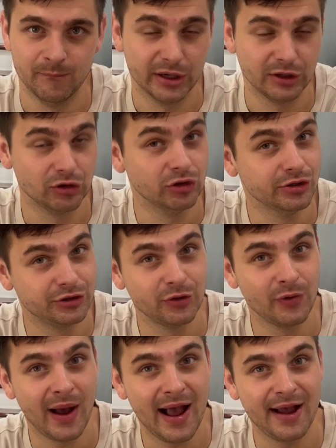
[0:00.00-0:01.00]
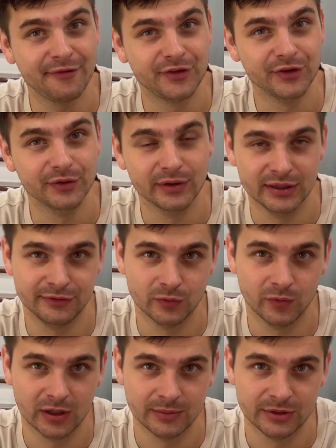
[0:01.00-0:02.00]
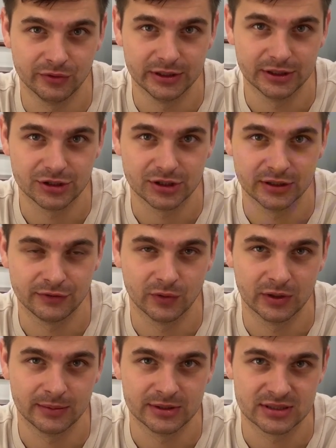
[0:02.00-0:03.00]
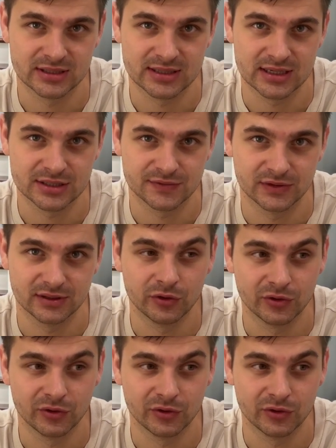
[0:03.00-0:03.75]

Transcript: But you do have to if you want to be rich, if you want to be successful,